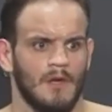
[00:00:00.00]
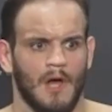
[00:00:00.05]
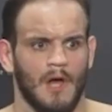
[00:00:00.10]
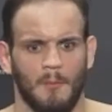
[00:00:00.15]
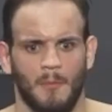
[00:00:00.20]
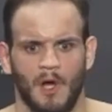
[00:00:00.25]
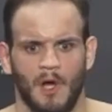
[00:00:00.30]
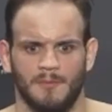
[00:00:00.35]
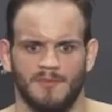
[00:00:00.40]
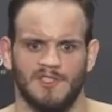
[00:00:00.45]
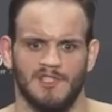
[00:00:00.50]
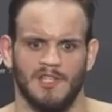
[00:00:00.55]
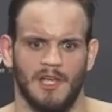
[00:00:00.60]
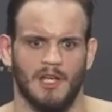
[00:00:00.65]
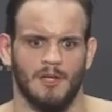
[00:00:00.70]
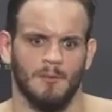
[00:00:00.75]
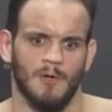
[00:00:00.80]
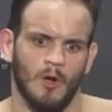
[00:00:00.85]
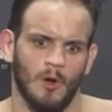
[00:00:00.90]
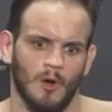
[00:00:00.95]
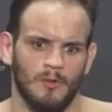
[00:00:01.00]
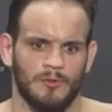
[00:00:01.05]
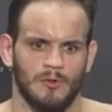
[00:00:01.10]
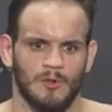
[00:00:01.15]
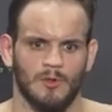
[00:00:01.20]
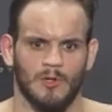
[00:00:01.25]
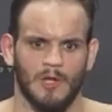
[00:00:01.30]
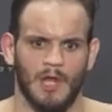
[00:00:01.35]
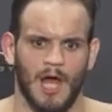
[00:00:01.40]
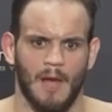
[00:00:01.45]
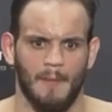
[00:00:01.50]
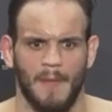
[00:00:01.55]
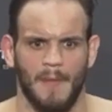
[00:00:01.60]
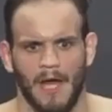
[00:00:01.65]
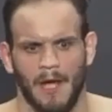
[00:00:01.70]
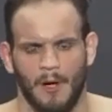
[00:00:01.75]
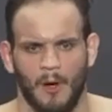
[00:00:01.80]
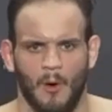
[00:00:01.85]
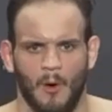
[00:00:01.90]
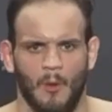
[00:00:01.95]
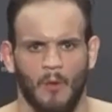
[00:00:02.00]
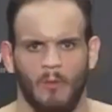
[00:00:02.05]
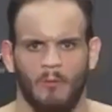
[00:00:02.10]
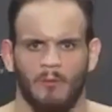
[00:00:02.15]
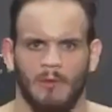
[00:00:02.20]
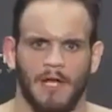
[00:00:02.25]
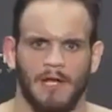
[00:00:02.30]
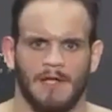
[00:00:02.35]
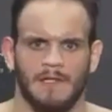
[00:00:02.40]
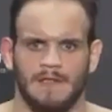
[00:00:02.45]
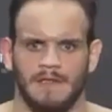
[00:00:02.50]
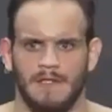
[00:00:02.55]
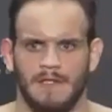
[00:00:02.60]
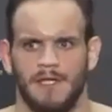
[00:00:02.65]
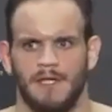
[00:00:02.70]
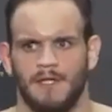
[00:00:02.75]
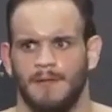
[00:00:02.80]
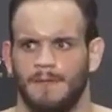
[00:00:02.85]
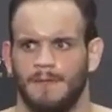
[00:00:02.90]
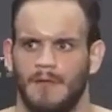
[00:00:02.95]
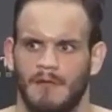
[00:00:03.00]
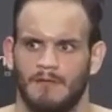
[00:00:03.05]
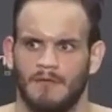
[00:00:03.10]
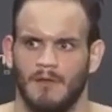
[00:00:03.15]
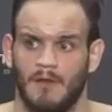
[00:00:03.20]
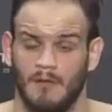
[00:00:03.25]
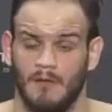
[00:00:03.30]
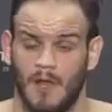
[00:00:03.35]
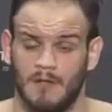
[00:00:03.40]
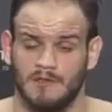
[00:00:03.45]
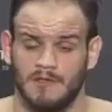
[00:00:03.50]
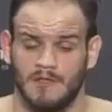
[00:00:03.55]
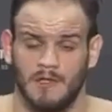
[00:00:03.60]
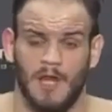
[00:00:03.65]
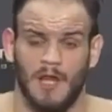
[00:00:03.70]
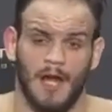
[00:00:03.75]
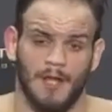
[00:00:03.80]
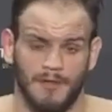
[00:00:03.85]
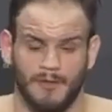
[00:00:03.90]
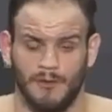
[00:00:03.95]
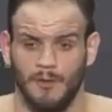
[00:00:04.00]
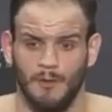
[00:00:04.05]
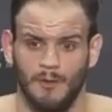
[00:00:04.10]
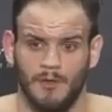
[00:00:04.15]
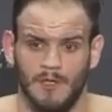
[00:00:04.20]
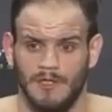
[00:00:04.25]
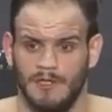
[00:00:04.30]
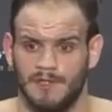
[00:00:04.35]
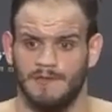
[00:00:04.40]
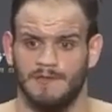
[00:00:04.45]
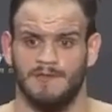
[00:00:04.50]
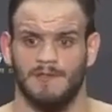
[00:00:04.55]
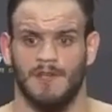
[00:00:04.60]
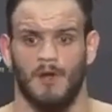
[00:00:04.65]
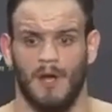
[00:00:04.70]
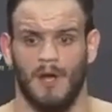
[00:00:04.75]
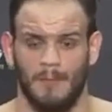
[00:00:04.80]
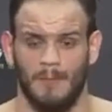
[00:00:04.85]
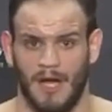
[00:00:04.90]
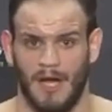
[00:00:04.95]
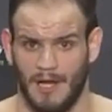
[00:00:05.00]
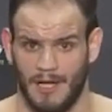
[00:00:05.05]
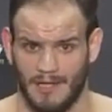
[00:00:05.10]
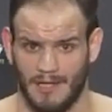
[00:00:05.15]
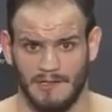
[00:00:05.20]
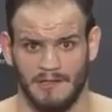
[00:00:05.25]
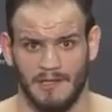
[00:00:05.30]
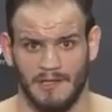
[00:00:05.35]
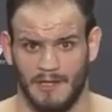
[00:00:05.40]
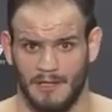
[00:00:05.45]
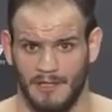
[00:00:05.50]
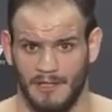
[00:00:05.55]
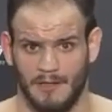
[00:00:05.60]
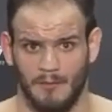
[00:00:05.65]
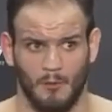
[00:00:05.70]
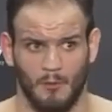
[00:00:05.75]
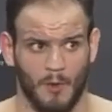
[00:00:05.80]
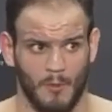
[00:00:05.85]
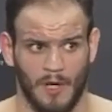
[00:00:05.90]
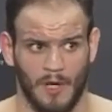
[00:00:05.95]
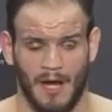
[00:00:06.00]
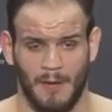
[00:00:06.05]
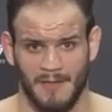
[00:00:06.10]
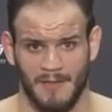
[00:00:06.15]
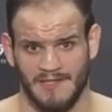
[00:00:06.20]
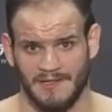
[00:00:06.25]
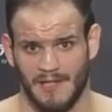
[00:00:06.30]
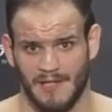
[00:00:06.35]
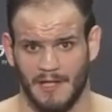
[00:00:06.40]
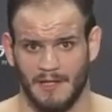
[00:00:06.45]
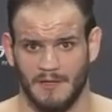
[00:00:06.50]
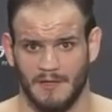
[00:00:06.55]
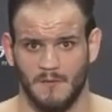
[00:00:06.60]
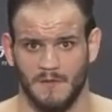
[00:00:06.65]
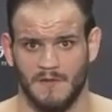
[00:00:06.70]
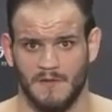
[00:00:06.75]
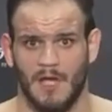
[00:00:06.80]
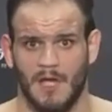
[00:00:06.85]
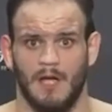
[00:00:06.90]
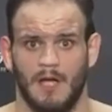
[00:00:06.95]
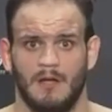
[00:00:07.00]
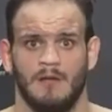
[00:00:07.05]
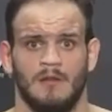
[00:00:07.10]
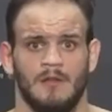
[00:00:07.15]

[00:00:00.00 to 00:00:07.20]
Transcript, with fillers: I'm upset. I'm going through a lot back home. Like I said, I, lost a lot to do this. So, like I said again, how many seconds was that?